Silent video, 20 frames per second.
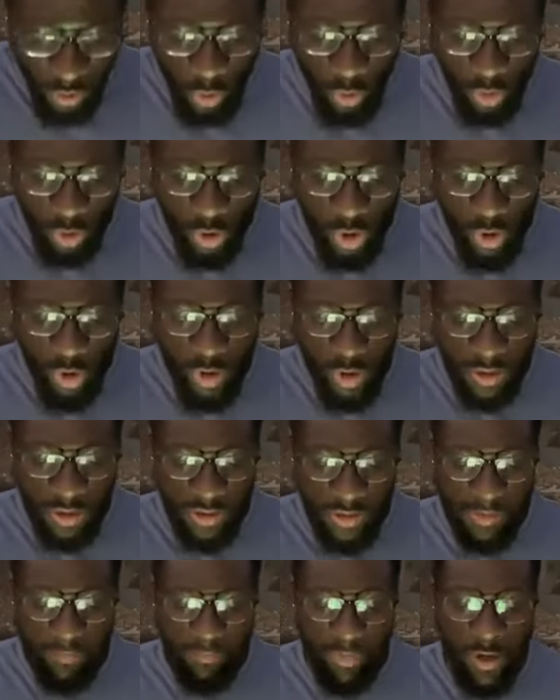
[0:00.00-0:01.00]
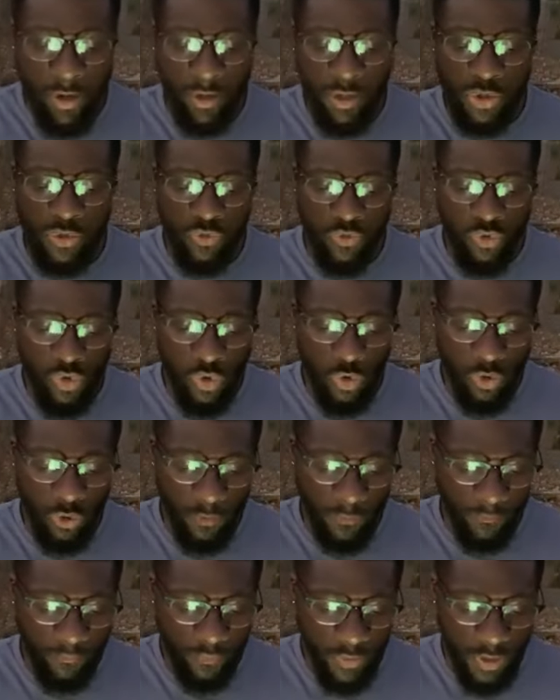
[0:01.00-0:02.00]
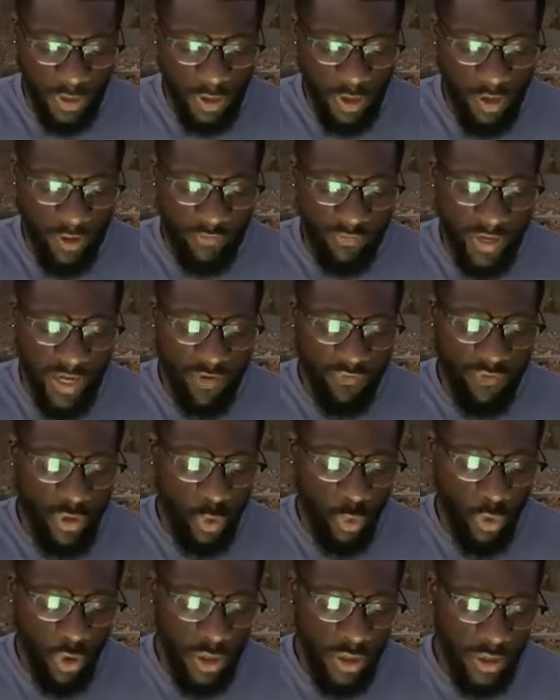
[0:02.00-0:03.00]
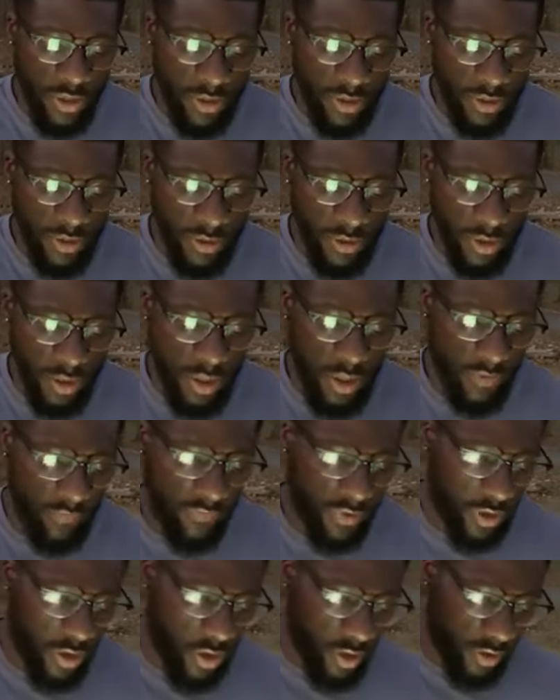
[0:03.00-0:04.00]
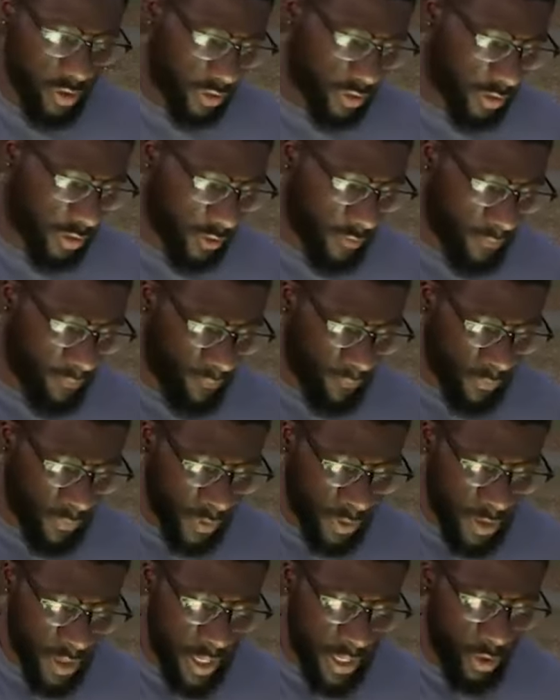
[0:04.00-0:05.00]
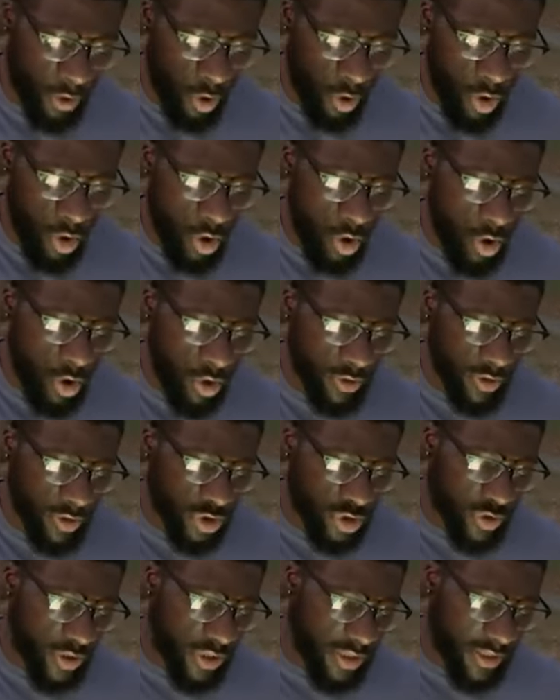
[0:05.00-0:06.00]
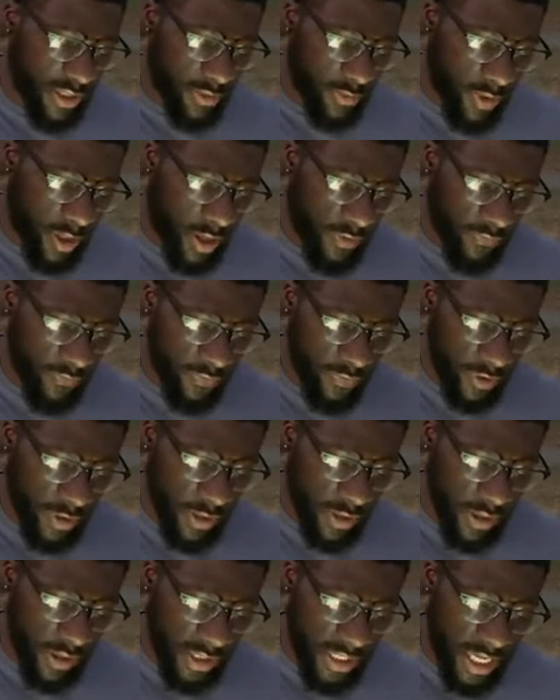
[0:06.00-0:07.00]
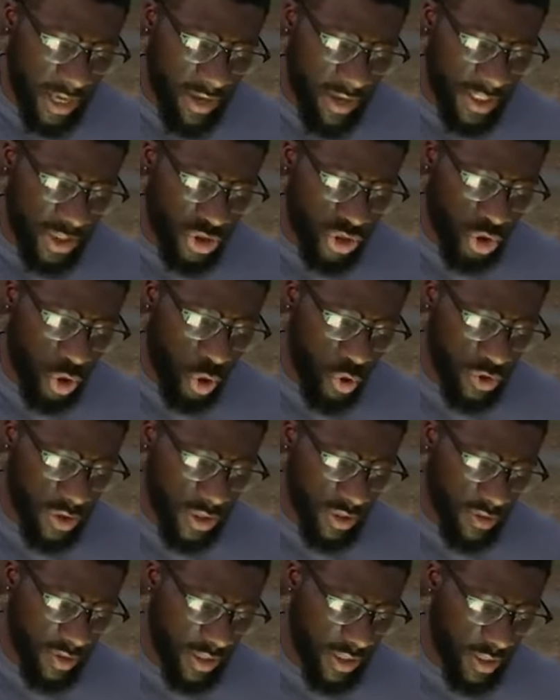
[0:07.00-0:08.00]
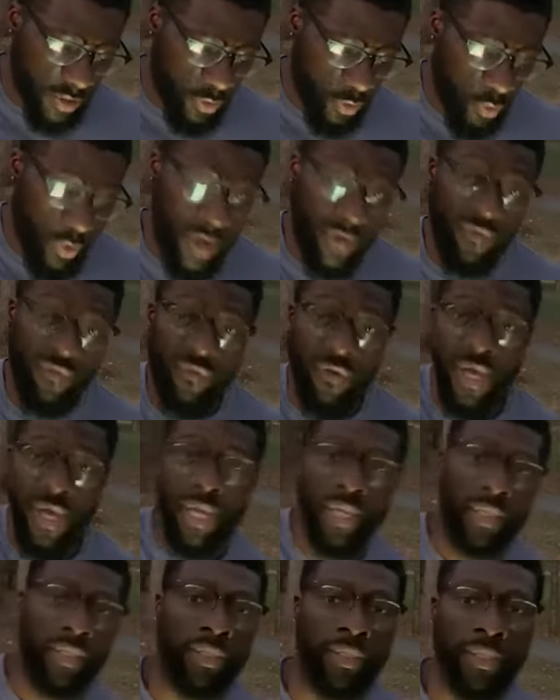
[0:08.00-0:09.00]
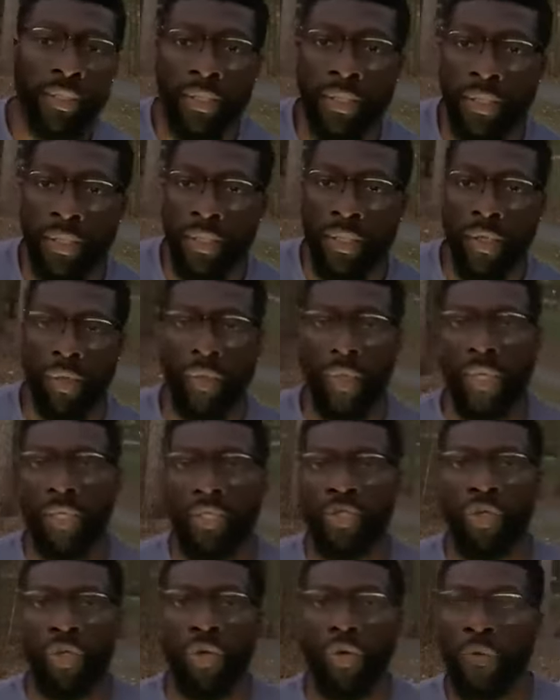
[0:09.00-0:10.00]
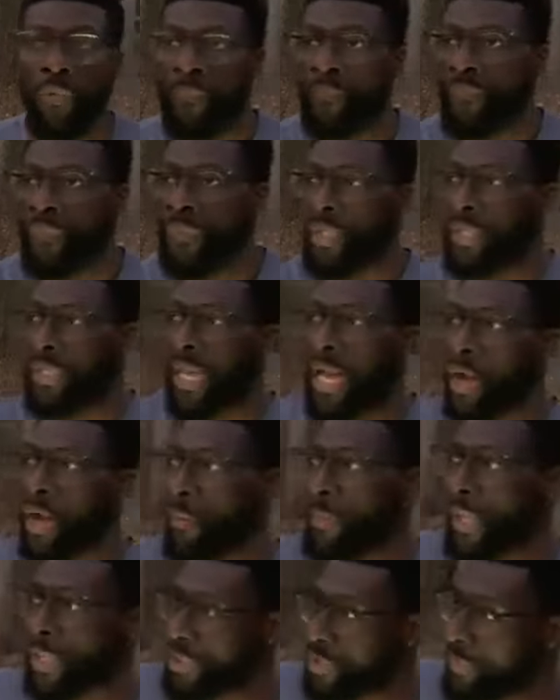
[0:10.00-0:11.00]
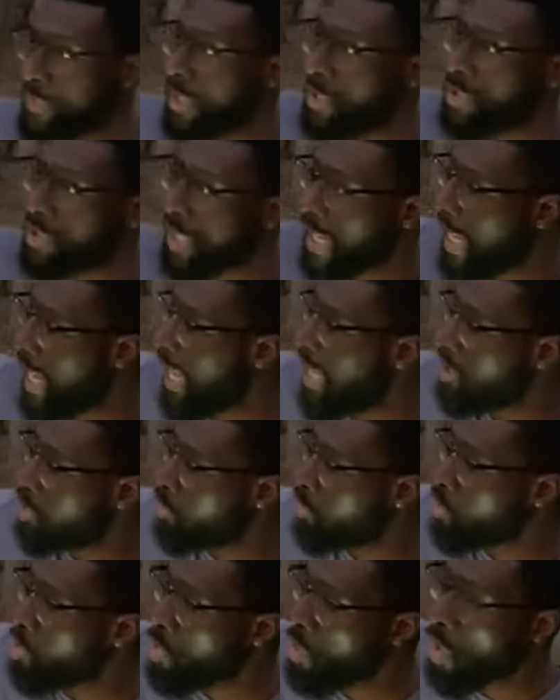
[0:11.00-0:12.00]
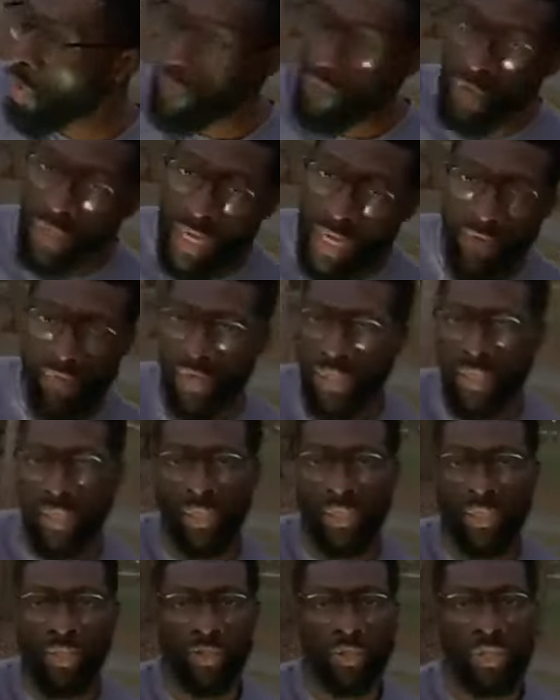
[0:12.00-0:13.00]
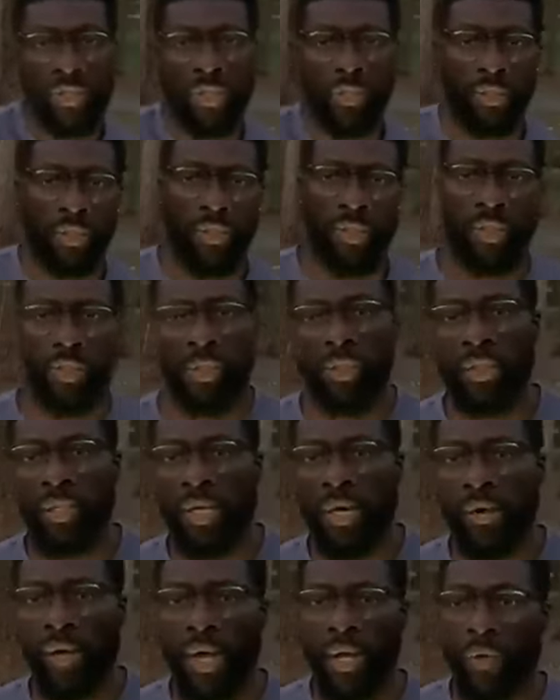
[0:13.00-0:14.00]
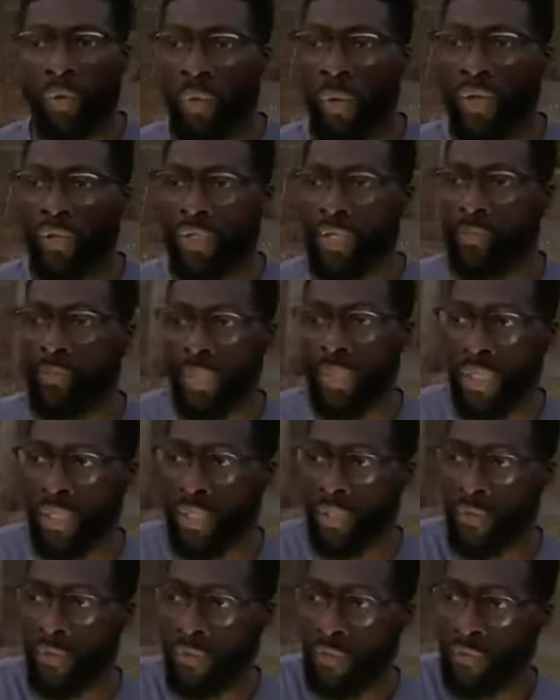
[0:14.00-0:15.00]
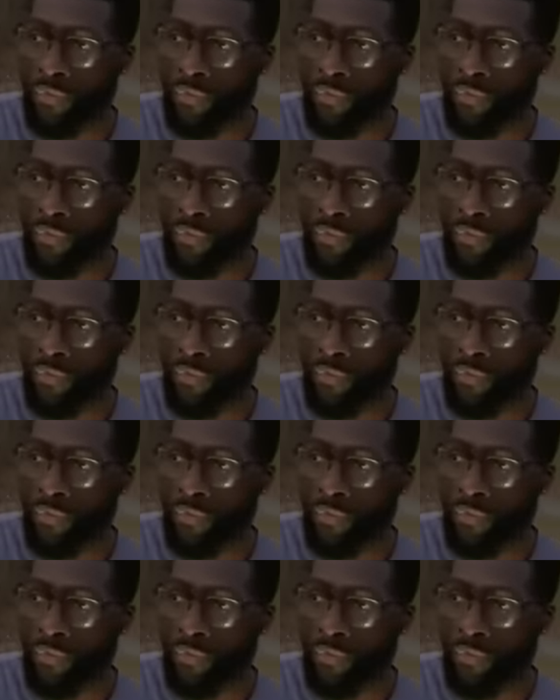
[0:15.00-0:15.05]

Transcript: O Lord, that bearest rule of every wood of the earth, and all the trees thereof, thou hast chosen thee one vine. Okay, so Yahweh Bashim has rule over everything that you see. All right, whether it be